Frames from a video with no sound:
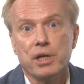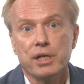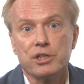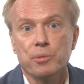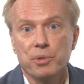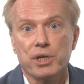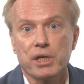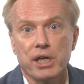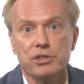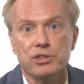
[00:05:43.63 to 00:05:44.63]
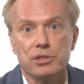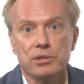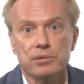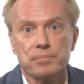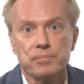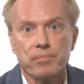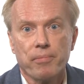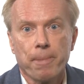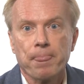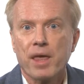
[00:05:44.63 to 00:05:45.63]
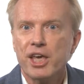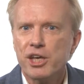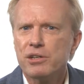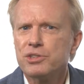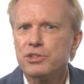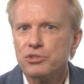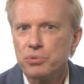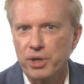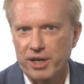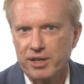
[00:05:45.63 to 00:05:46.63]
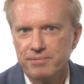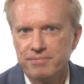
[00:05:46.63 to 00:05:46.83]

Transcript: and communication. Here's the trick.